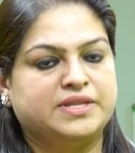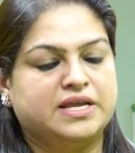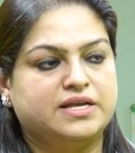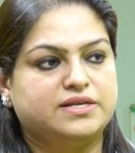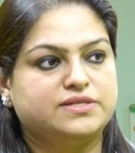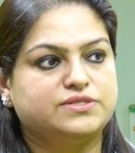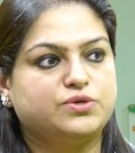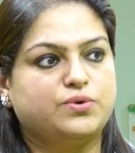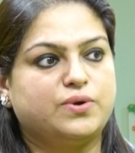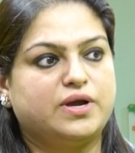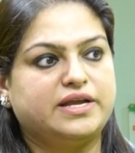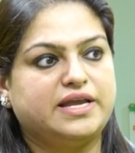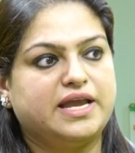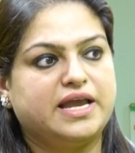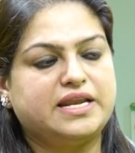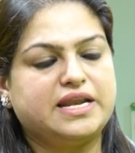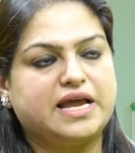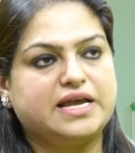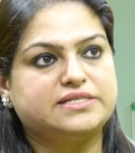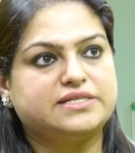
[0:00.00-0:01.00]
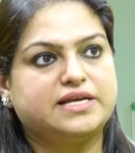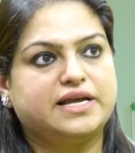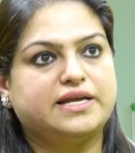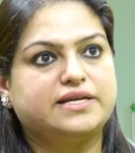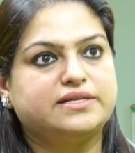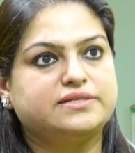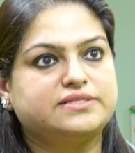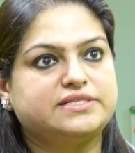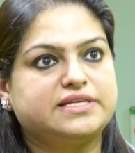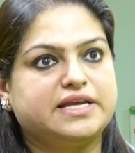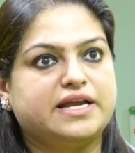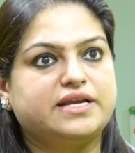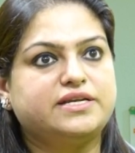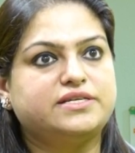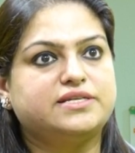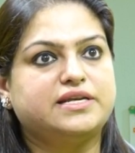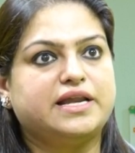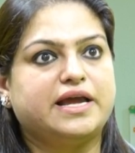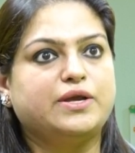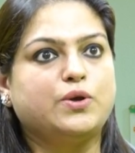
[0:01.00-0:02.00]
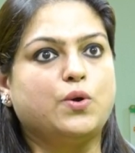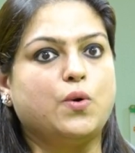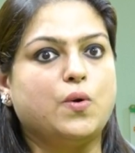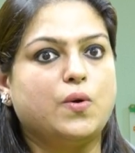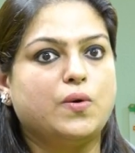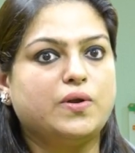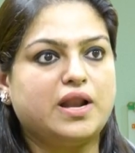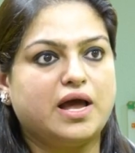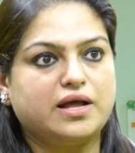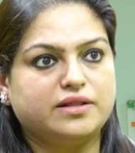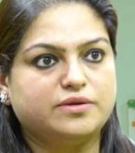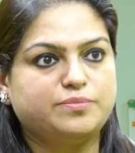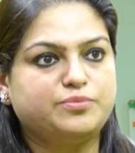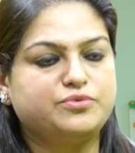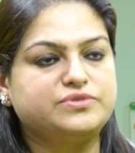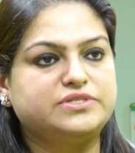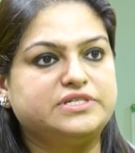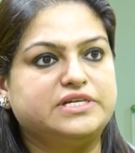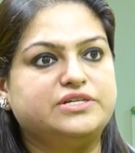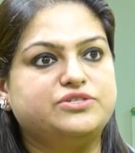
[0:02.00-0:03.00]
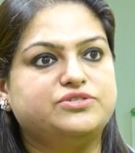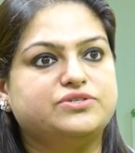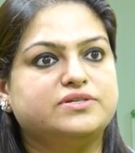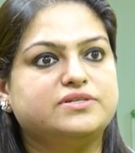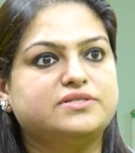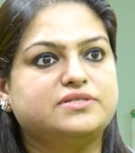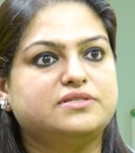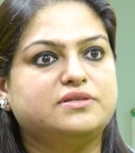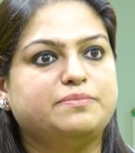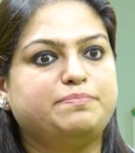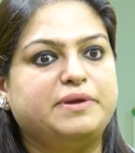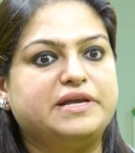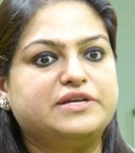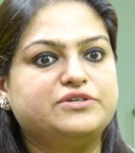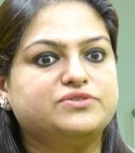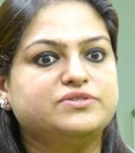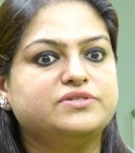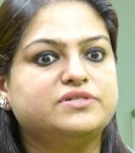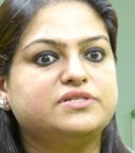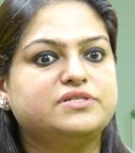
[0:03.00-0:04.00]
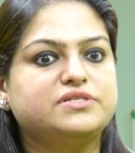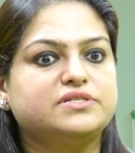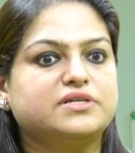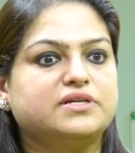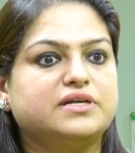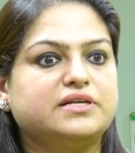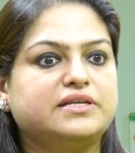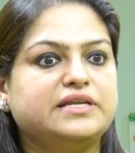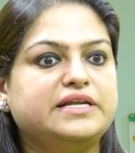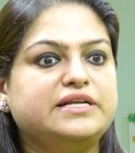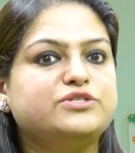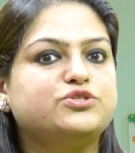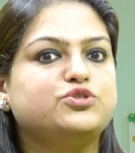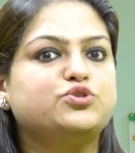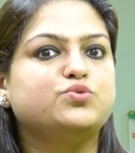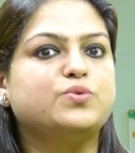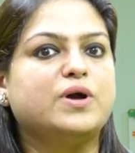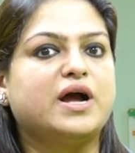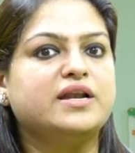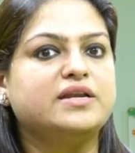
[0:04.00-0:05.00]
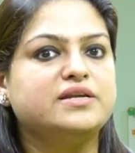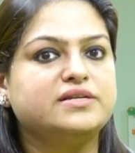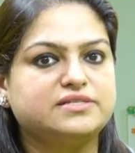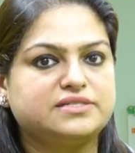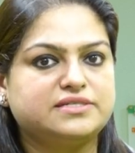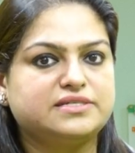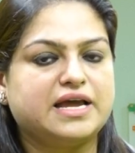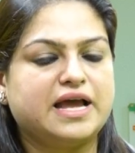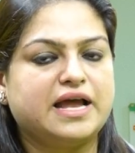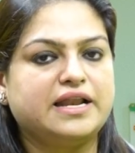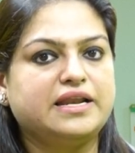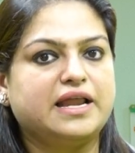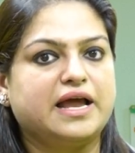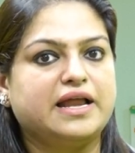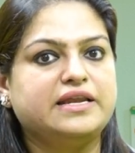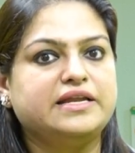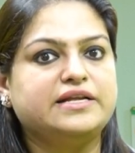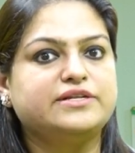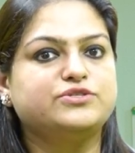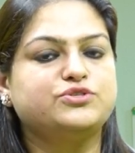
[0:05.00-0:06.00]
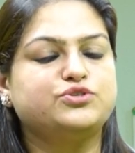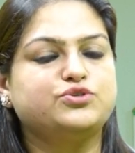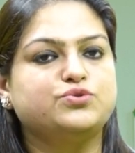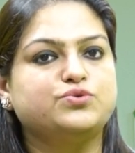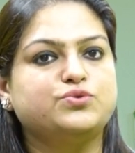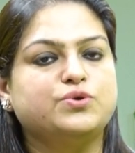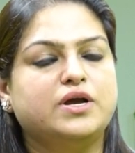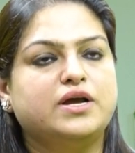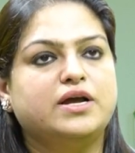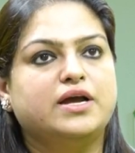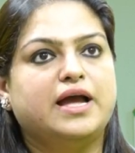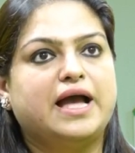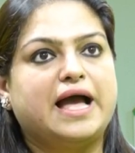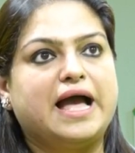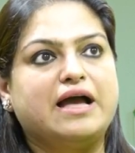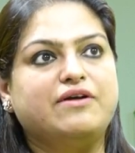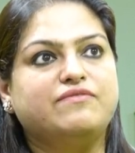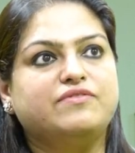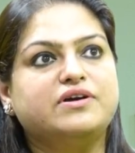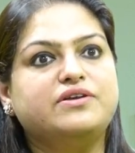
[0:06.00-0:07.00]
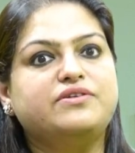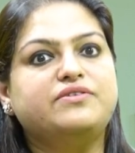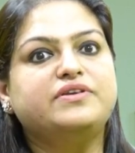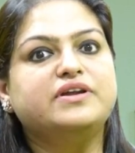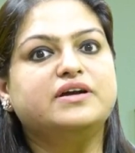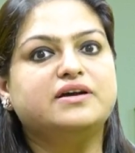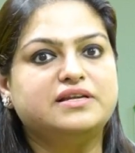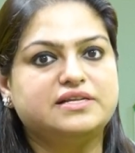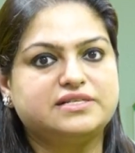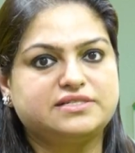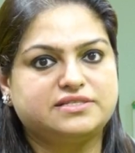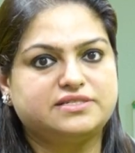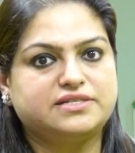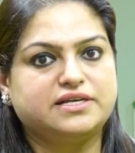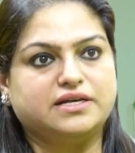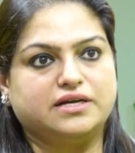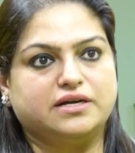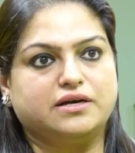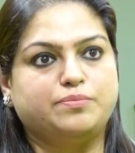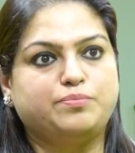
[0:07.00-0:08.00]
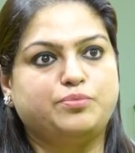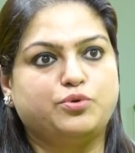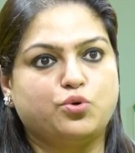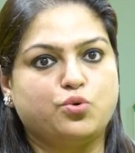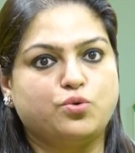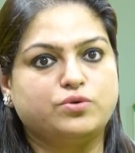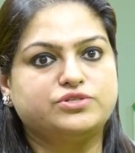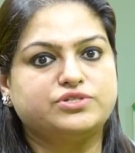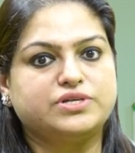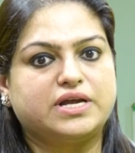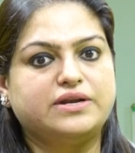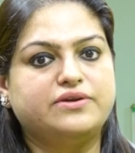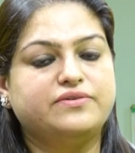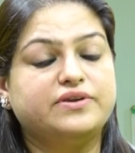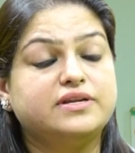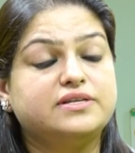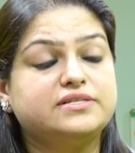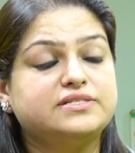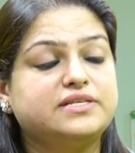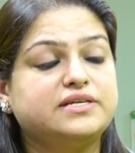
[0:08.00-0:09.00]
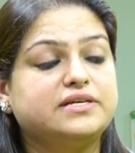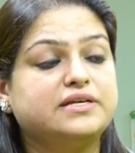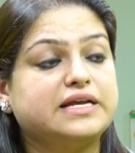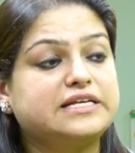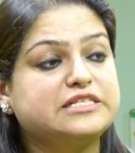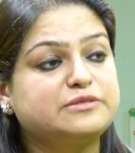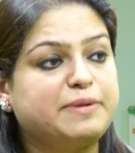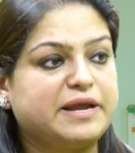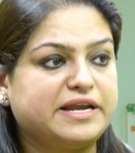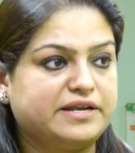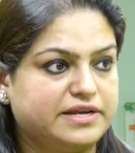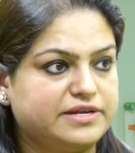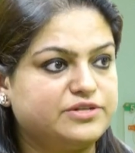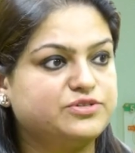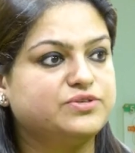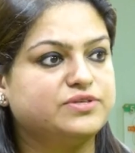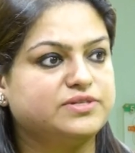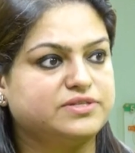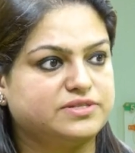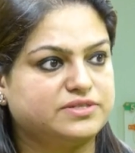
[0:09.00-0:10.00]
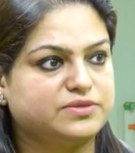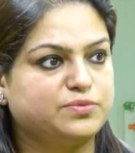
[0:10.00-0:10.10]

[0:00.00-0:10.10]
So again, as I said, like all other procedures, the patient needs to understand and needs to have a realistic approach and realistic expectations